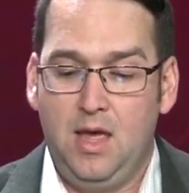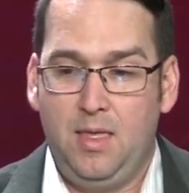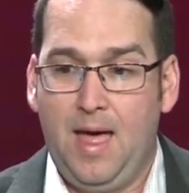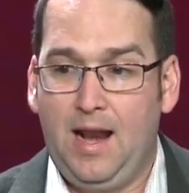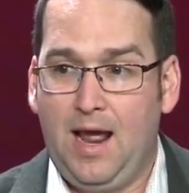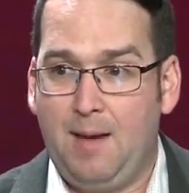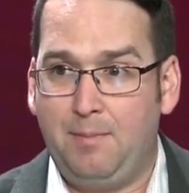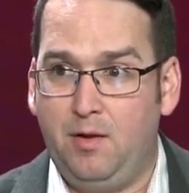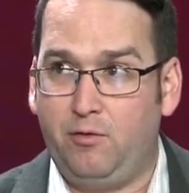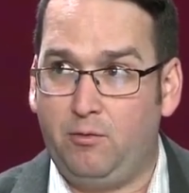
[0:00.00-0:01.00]
That
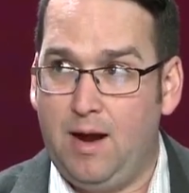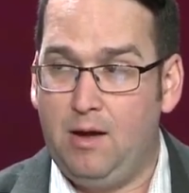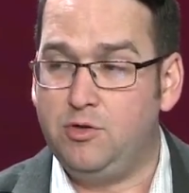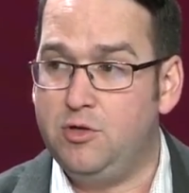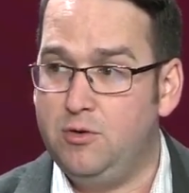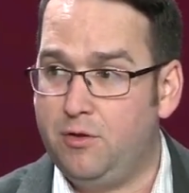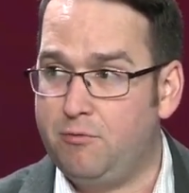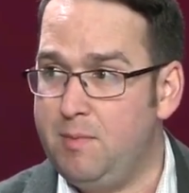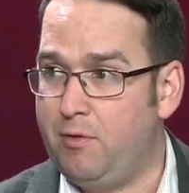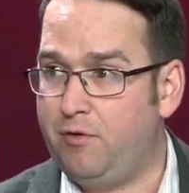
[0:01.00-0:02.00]
happens around 2 to
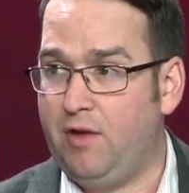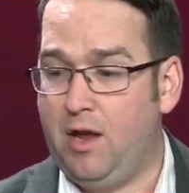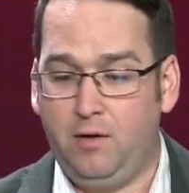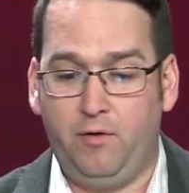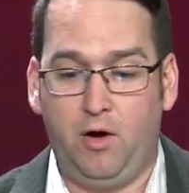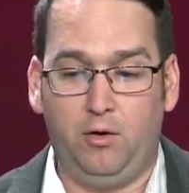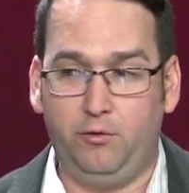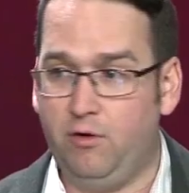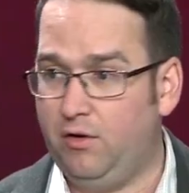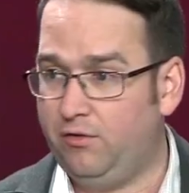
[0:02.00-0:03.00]
3% of all
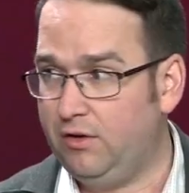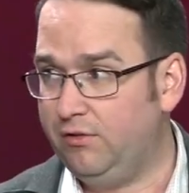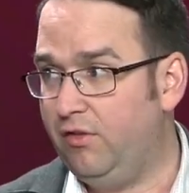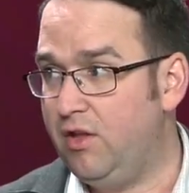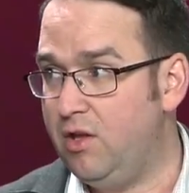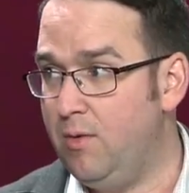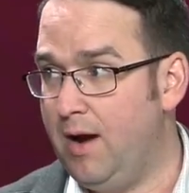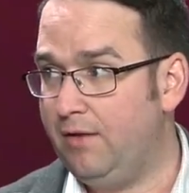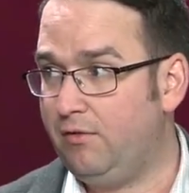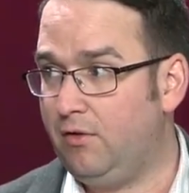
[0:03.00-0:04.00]
drug sales in the
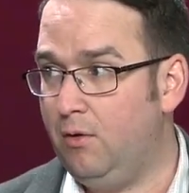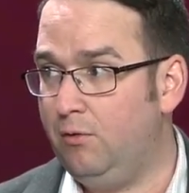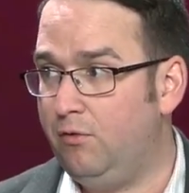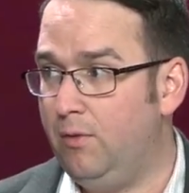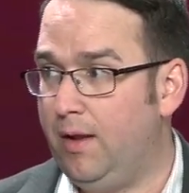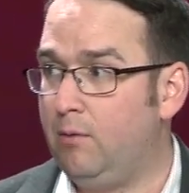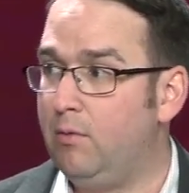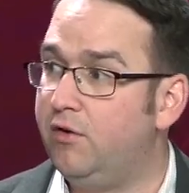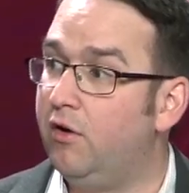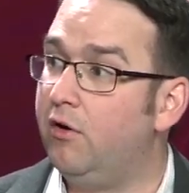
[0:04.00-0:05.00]
US goes through like a
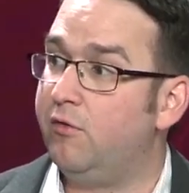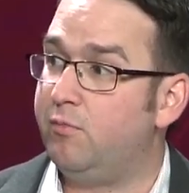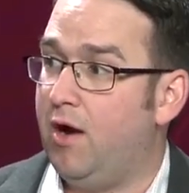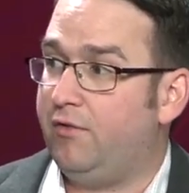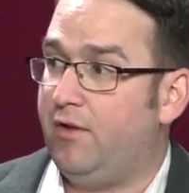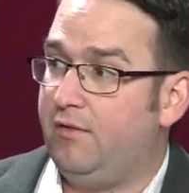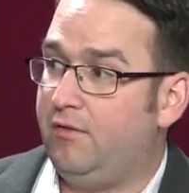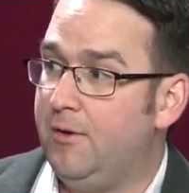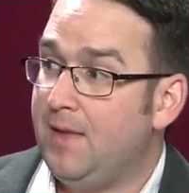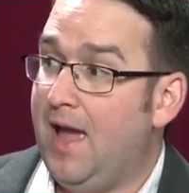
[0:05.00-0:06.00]
returns process.
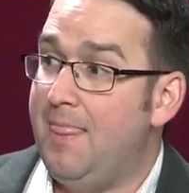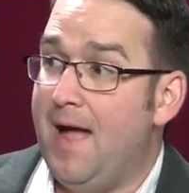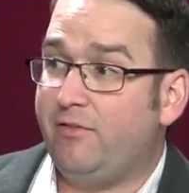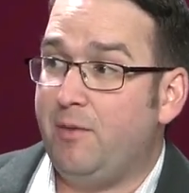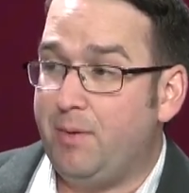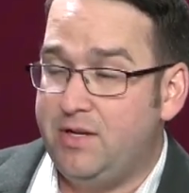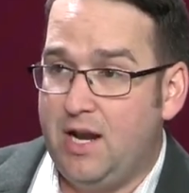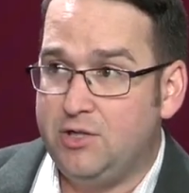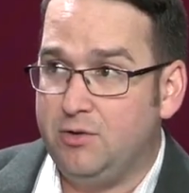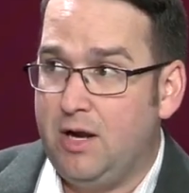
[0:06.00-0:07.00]
And that's a
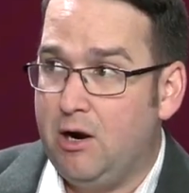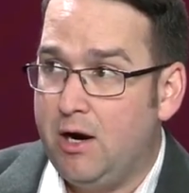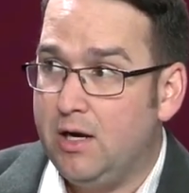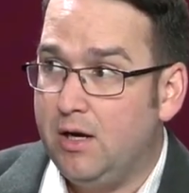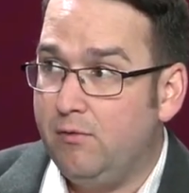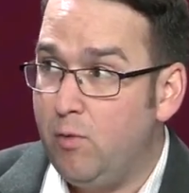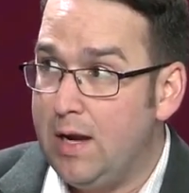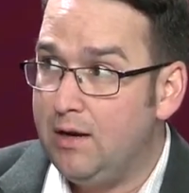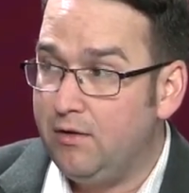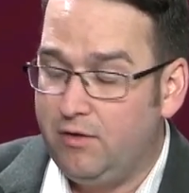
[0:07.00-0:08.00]
potential area of
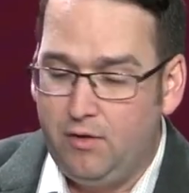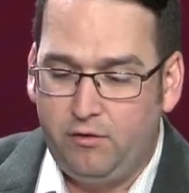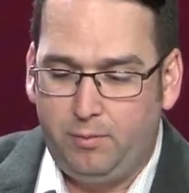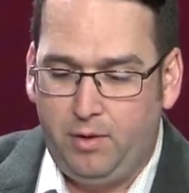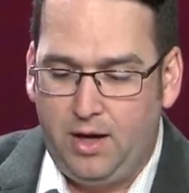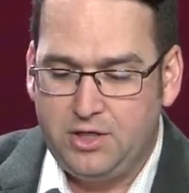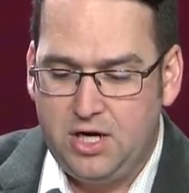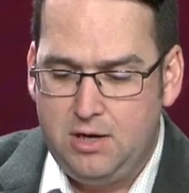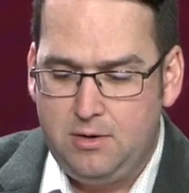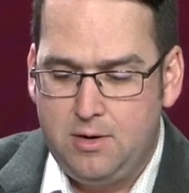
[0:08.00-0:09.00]
weakness in the supply chain.